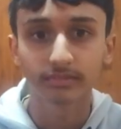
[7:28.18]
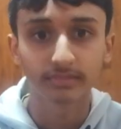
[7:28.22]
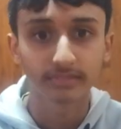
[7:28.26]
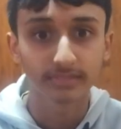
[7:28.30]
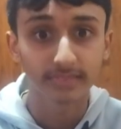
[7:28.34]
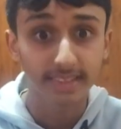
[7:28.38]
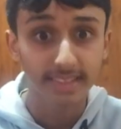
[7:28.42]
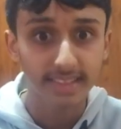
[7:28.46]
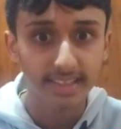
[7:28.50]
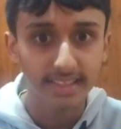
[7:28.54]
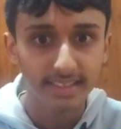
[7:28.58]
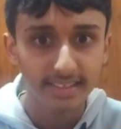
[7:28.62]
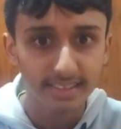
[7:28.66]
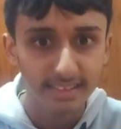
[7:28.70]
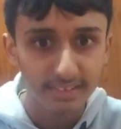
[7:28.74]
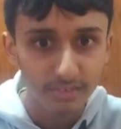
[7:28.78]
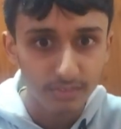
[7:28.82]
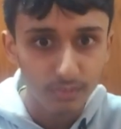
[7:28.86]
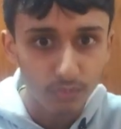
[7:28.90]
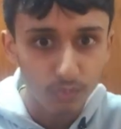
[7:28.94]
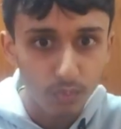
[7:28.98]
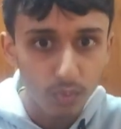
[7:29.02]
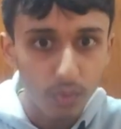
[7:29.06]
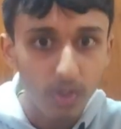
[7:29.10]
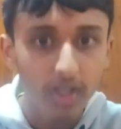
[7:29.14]
See,
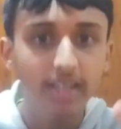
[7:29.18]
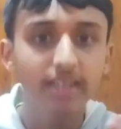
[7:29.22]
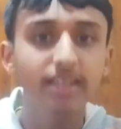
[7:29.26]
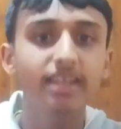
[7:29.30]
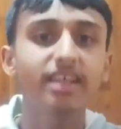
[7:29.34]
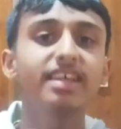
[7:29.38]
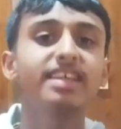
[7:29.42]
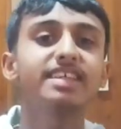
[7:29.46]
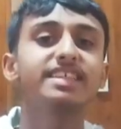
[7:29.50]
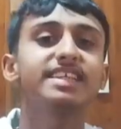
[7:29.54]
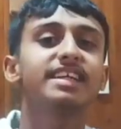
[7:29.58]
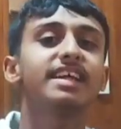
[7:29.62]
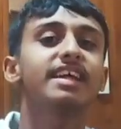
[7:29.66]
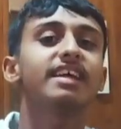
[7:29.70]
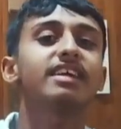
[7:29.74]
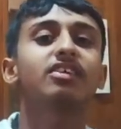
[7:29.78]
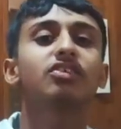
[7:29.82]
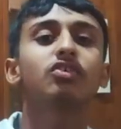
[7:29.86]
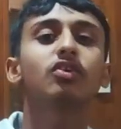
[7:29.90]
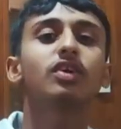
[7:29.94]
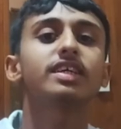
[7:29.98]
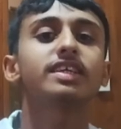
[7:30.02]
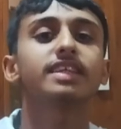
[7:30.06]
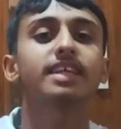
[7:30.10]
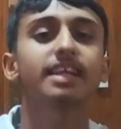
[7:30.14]
what is it
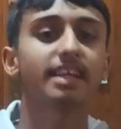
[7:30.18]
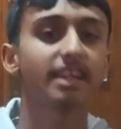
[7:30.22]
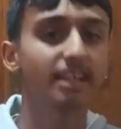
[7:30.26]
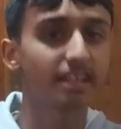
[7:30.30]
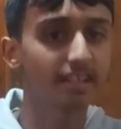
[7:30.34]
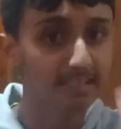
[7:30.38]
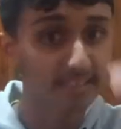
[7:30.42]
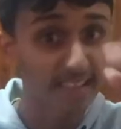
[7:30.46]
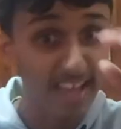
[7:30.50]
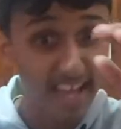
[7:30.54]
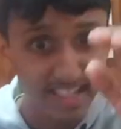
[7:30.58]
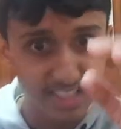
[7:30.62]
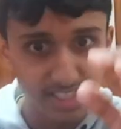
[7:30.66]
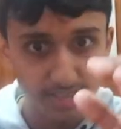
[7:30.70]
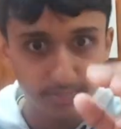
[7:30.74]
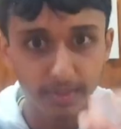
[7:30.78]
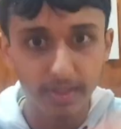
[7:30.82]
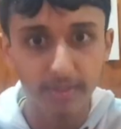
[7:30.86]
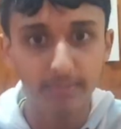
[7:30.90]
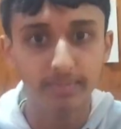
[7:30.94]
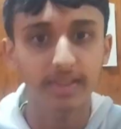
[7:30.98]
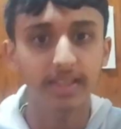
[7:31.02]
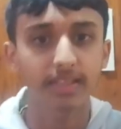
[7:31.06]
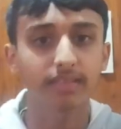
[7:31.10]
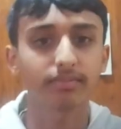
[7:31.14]
addressing here? That's
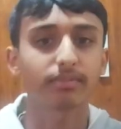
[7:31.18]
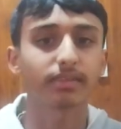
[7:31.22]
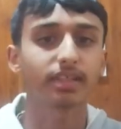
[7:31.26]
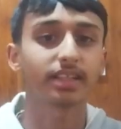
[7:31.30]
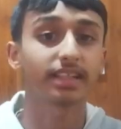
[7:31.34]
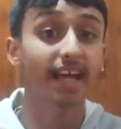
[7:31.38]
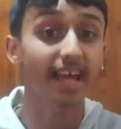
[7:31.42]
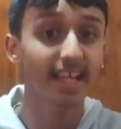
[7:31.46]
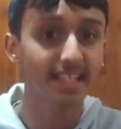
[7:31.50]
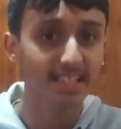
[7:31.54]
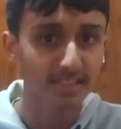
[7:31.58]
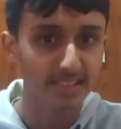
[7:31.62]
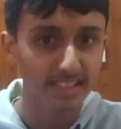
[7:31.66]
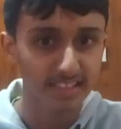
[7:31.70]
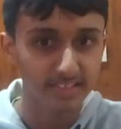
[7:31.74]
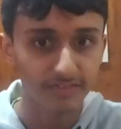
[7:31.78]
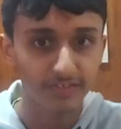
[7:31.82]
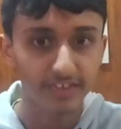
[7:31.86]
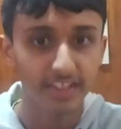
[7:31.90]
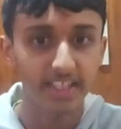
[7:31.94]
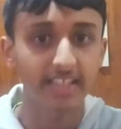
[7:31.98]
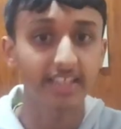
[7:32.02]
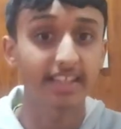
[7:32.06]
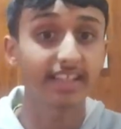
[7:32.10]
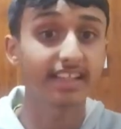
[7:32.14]
Paramatma, that's
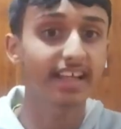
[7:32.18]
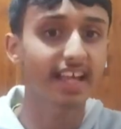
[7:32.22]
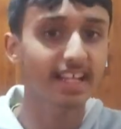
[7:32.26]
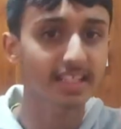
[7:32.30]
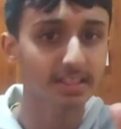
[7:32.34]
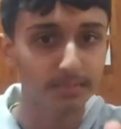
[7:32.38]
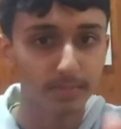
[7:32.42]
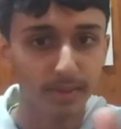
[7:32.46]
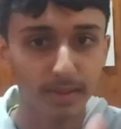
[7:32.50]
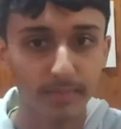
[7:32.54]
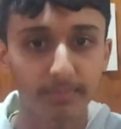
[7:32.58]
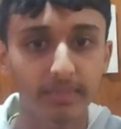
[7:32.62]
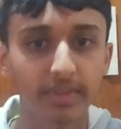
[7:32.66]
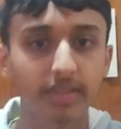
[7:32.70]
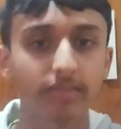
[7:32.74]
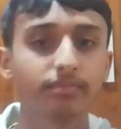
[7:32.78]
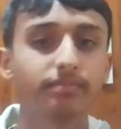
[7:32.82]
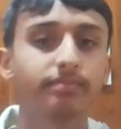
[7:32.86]
infinity, that's Brahman.